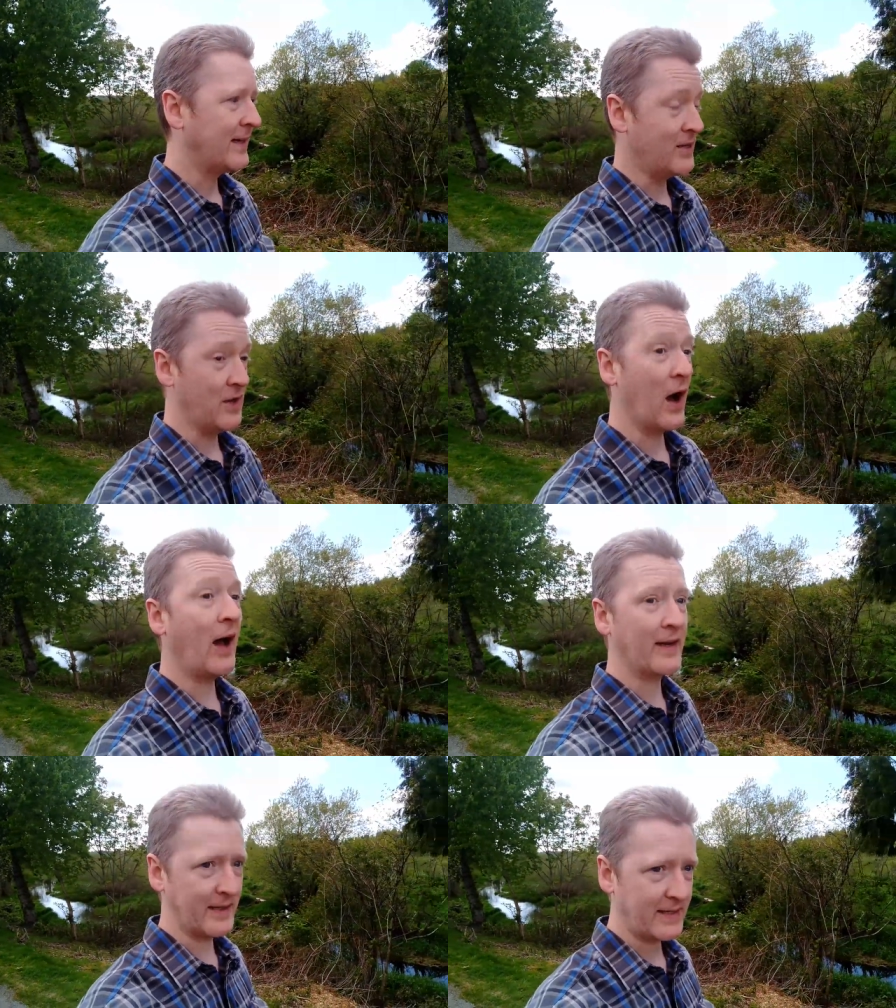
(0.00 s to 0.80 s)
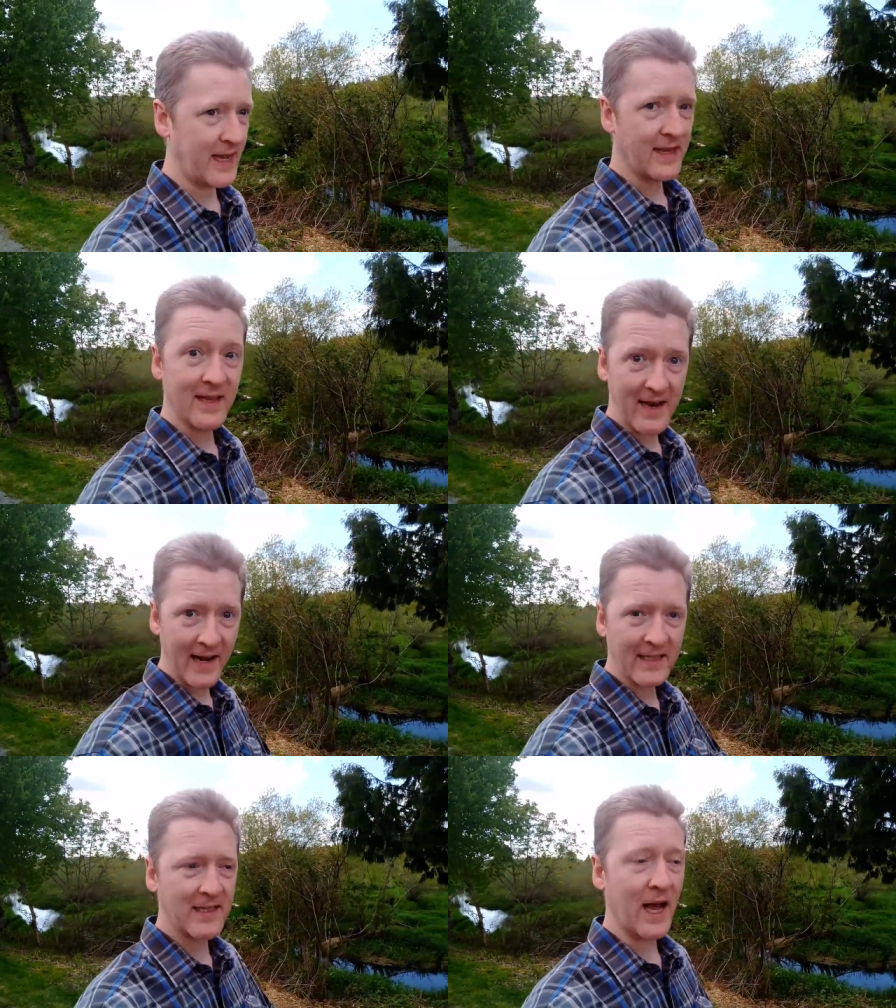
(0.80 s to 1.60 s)
not take the
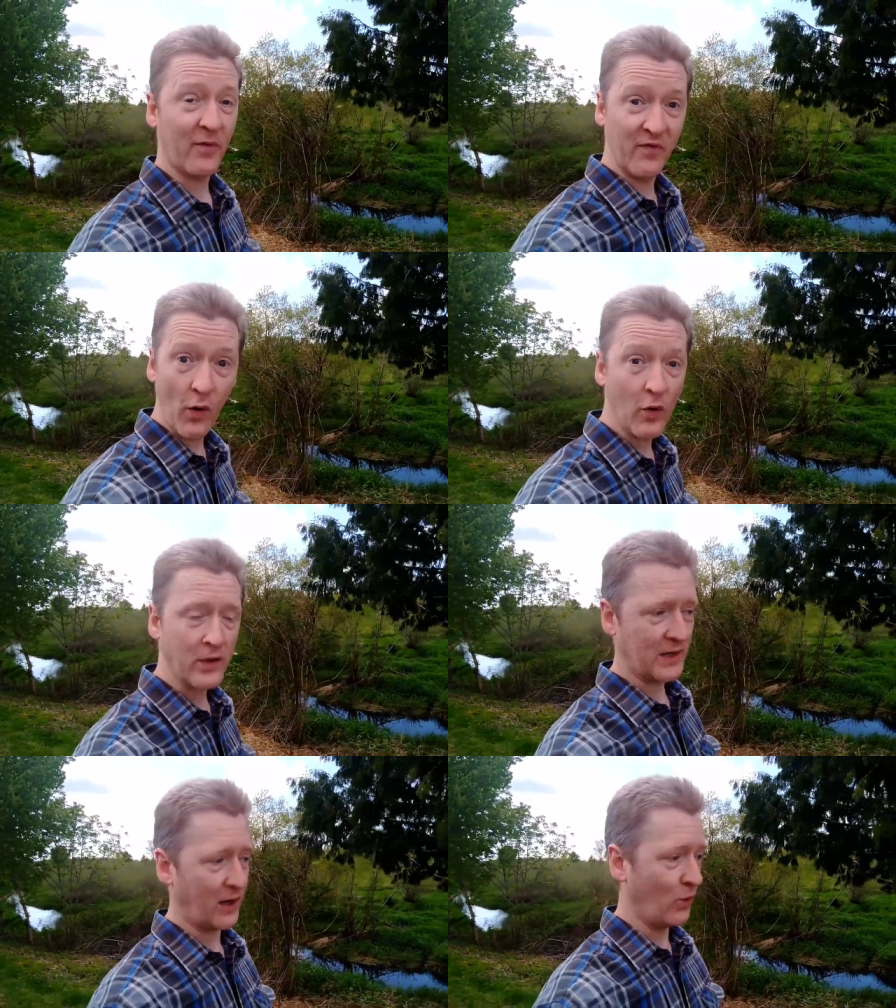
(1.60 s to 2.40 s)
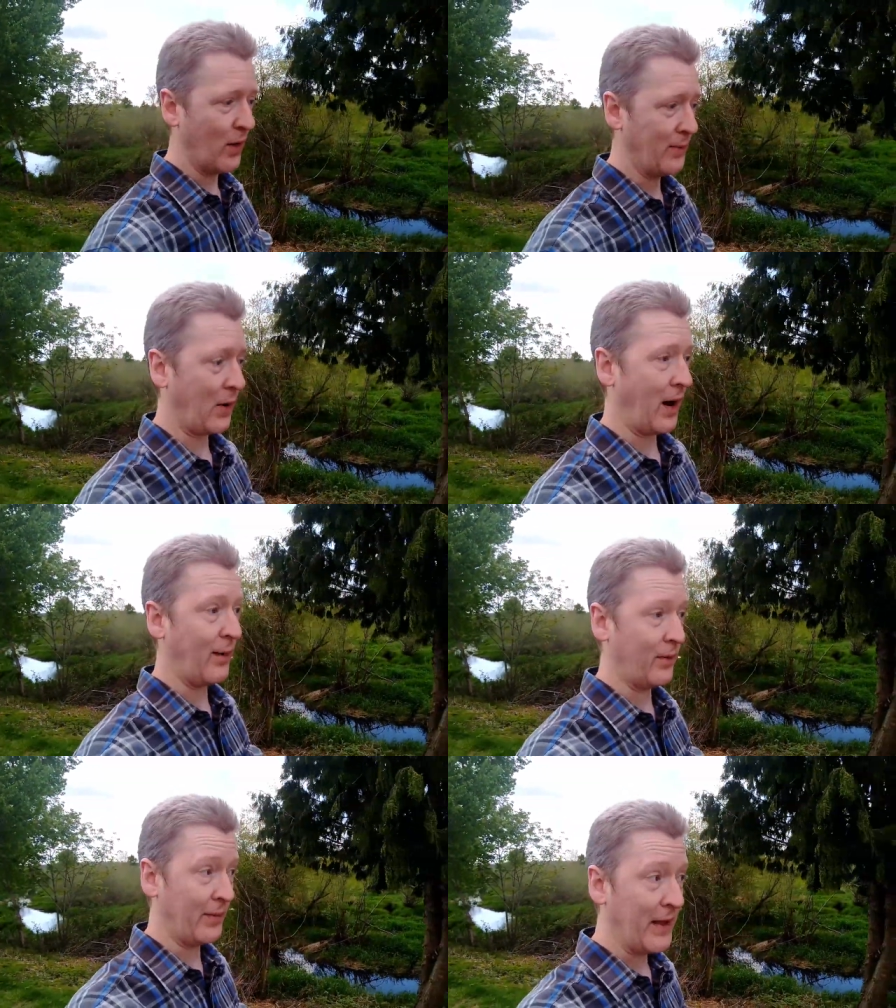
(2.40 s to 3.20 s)
next step, focus on one
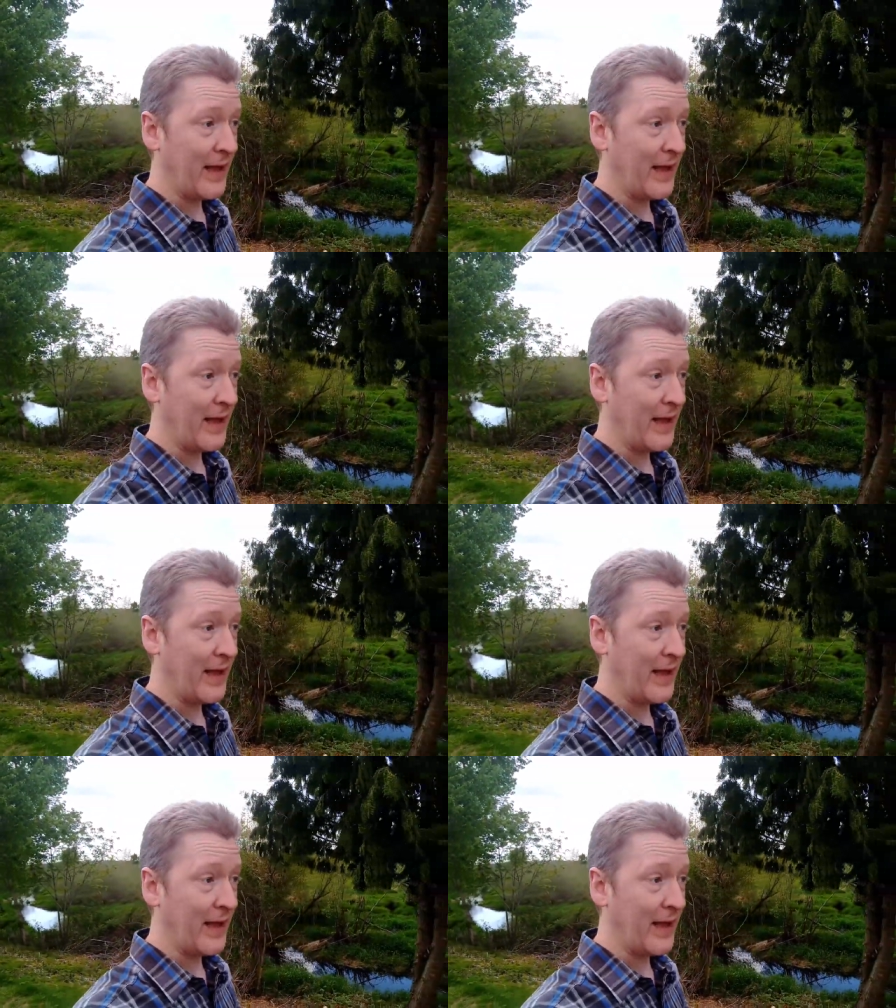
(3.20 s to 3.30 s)
problem,